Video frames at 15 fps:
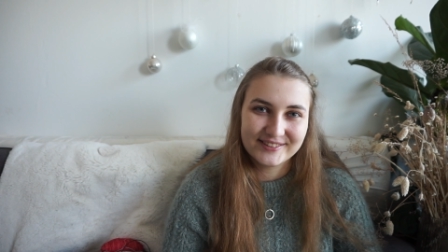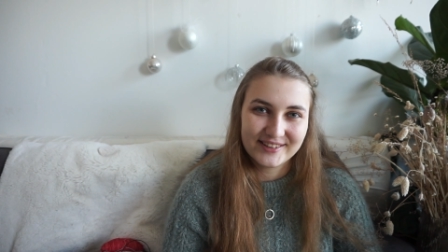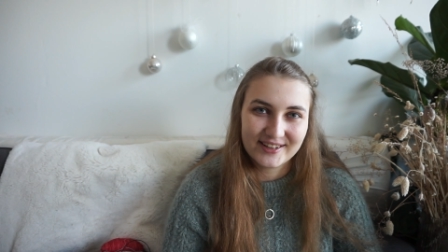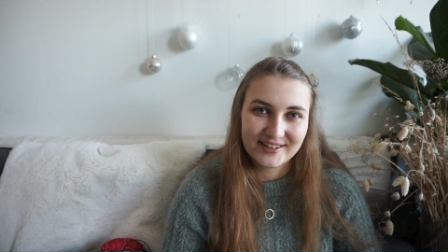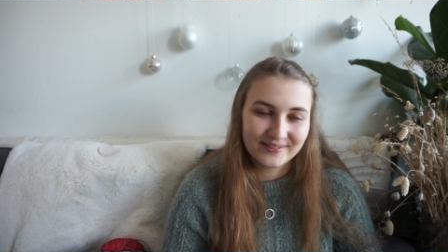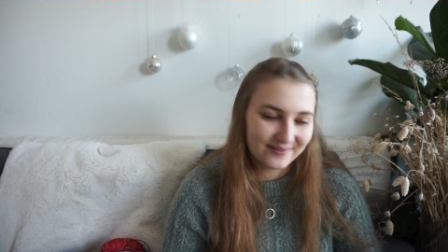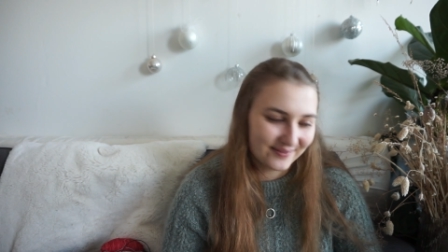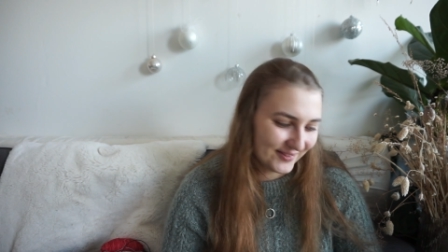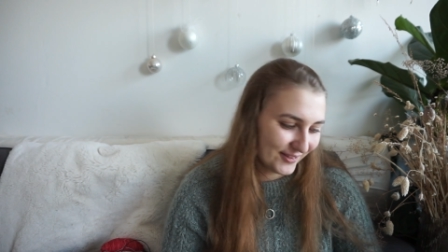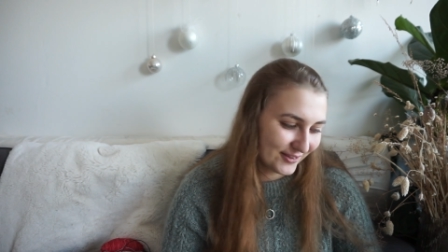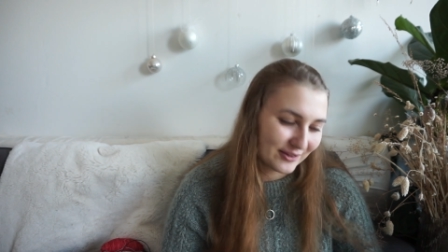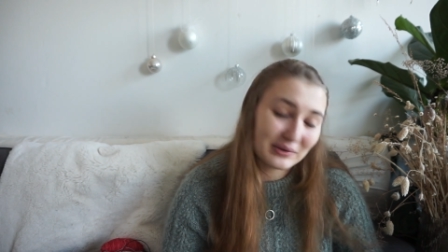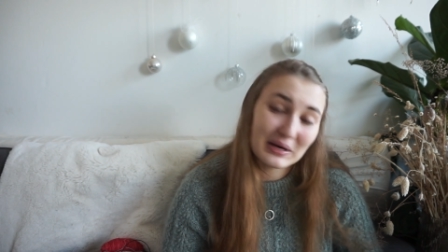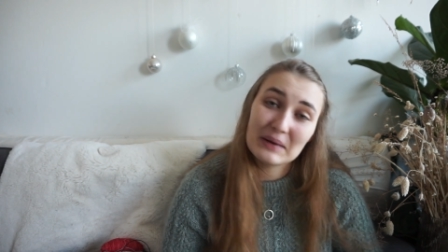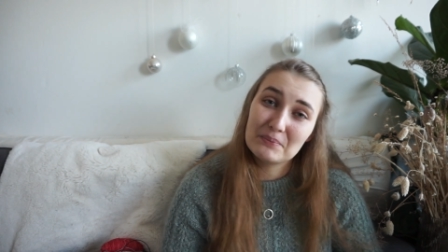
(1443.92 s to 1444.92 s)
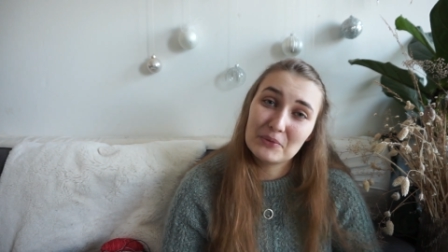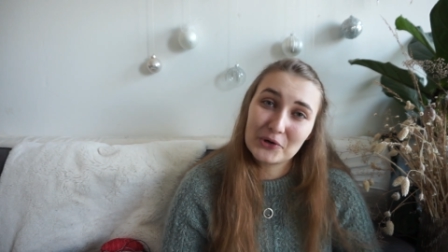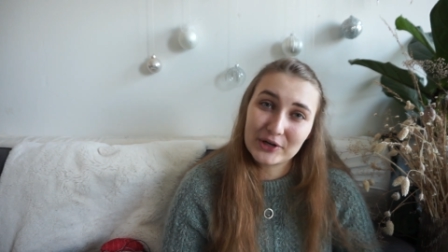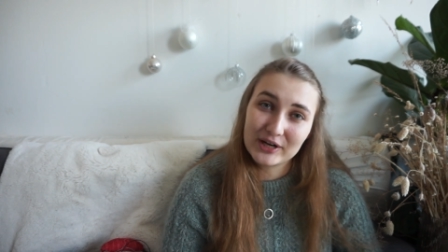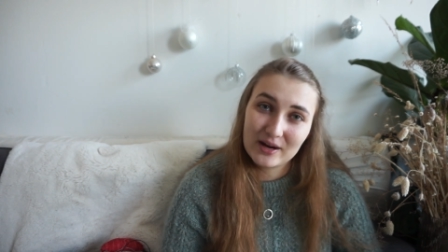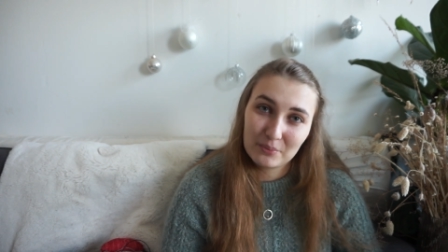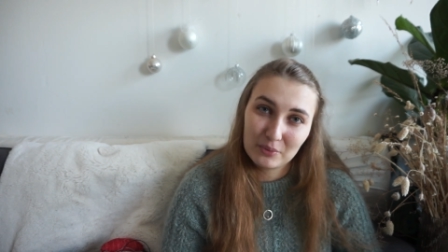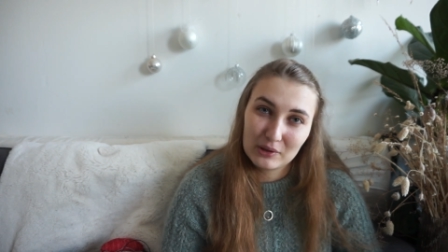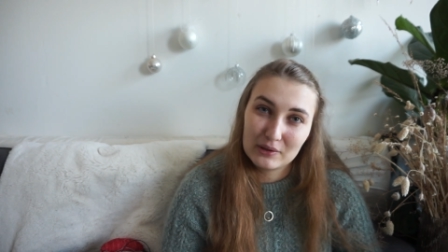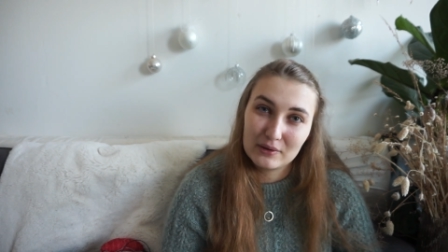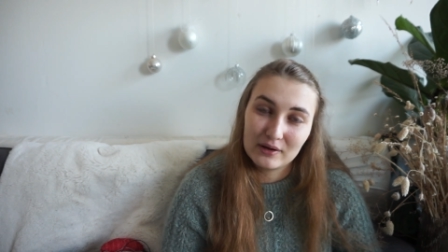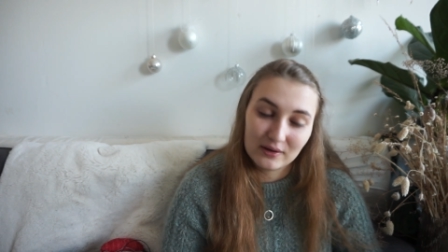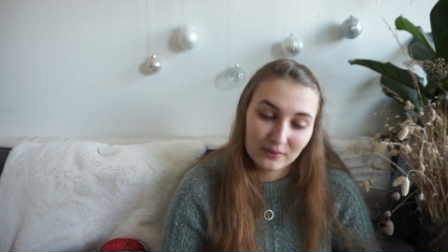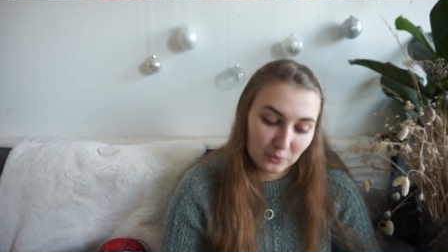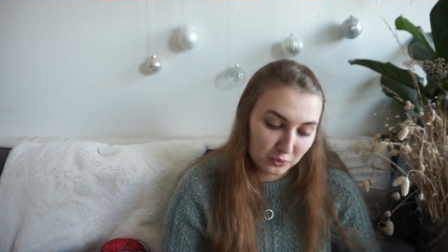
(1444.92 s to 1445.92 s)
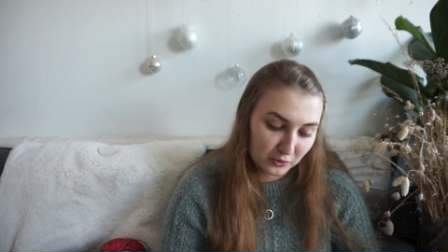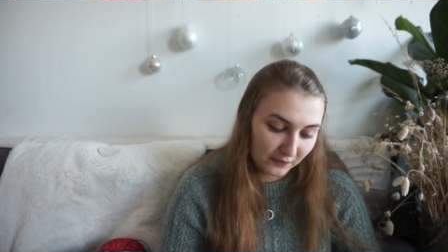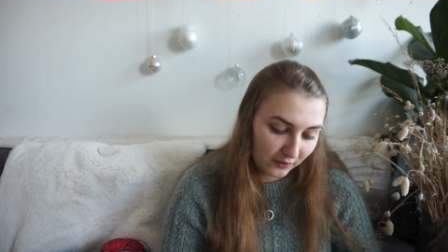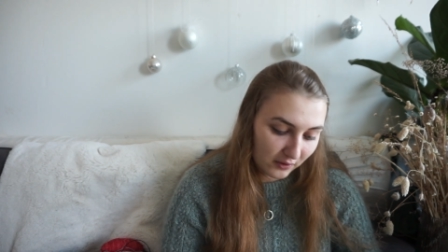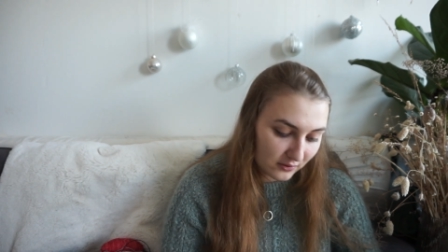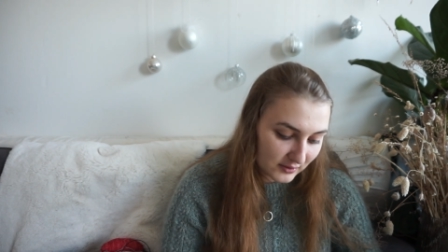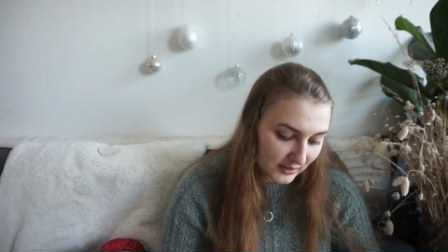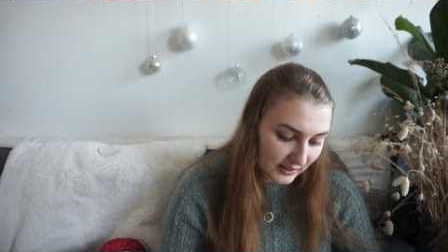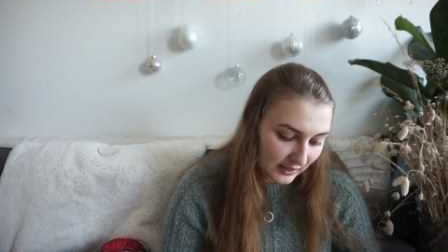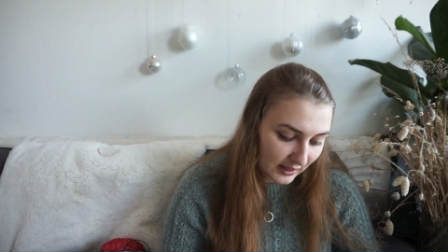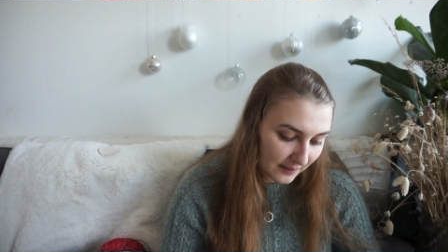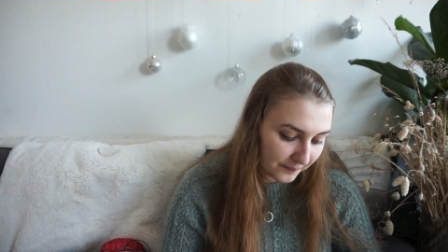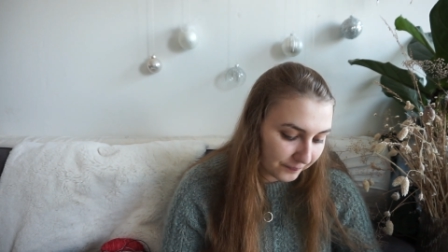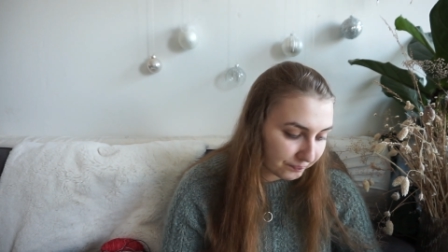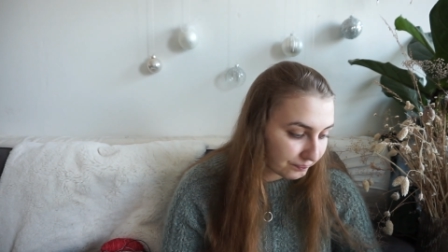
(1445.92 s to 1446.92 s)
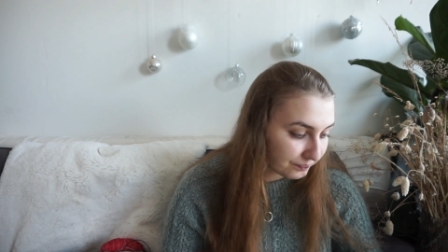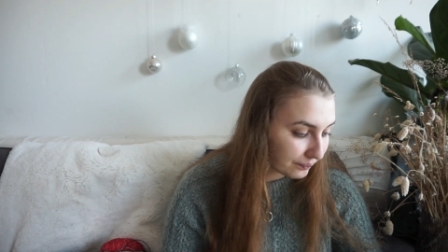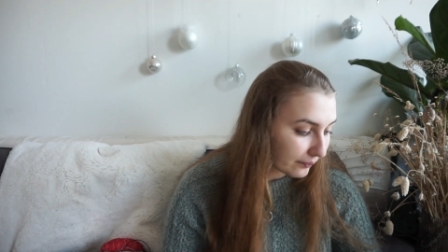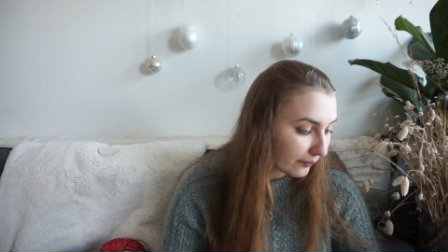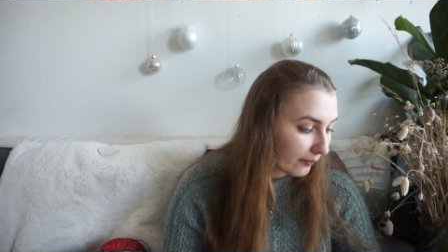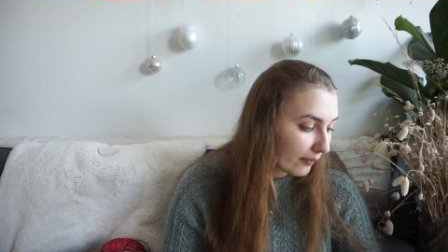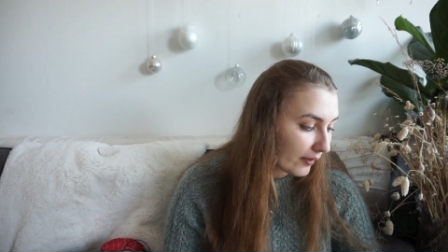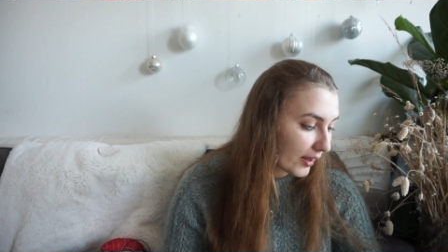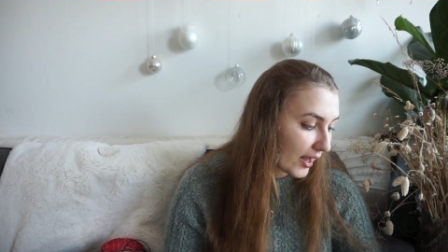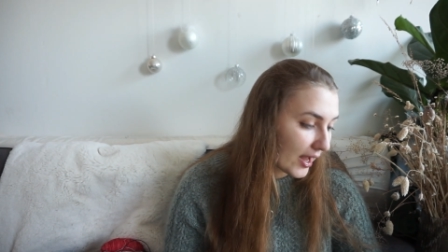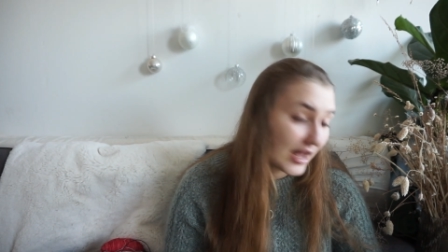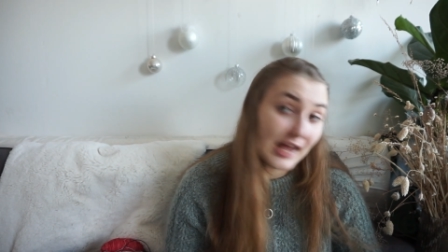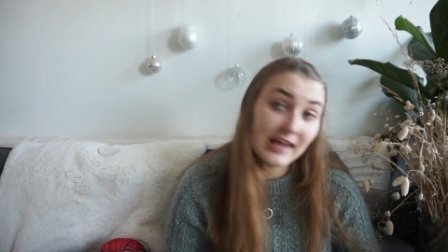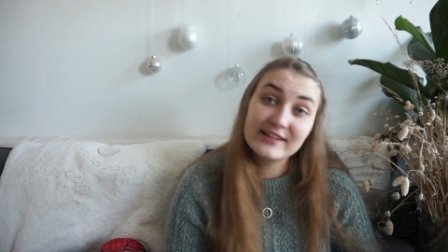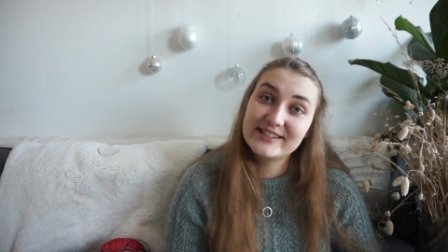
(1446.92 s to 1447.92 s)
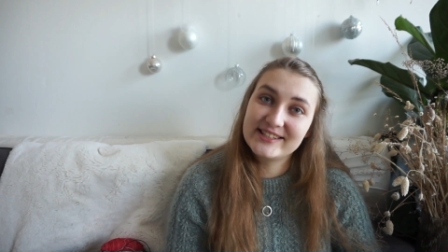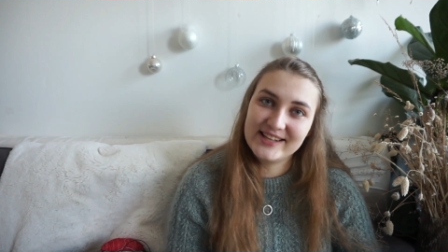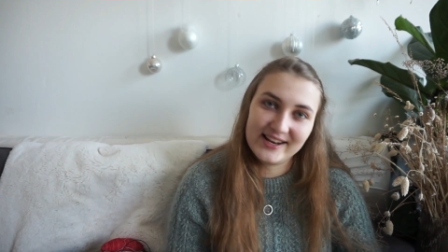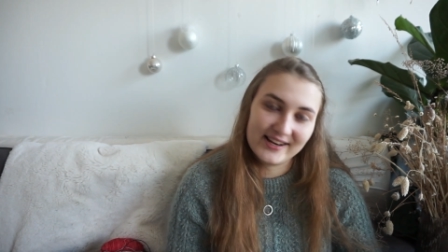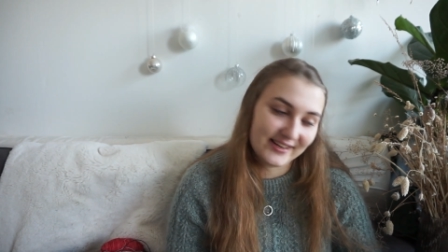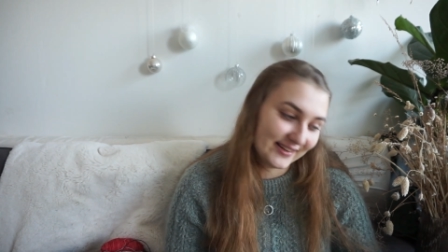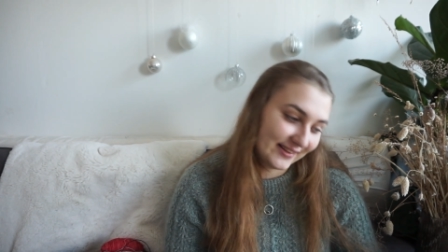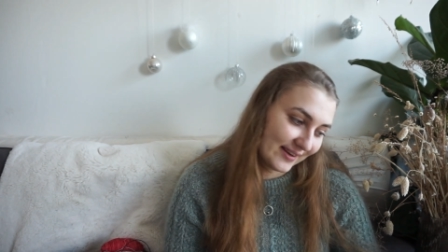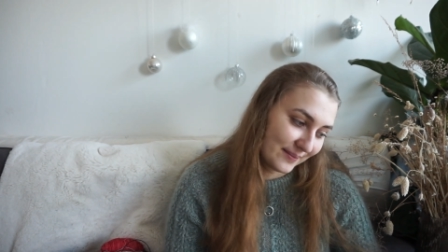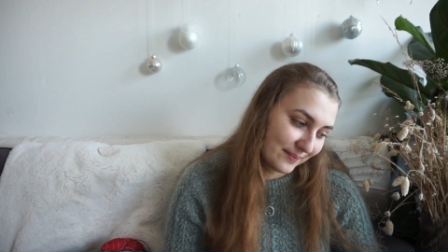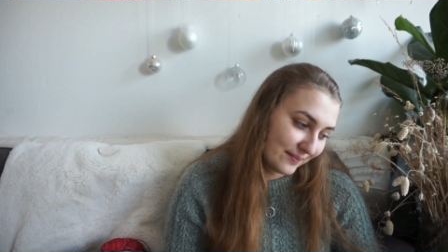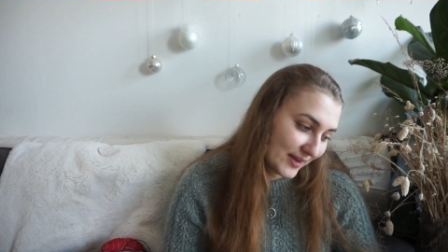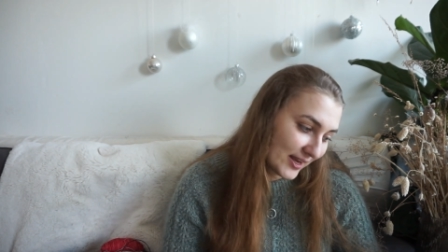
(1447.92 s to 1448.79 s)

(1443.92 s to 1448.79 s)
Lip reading: yeah, so I'm more happy with using them and selling them.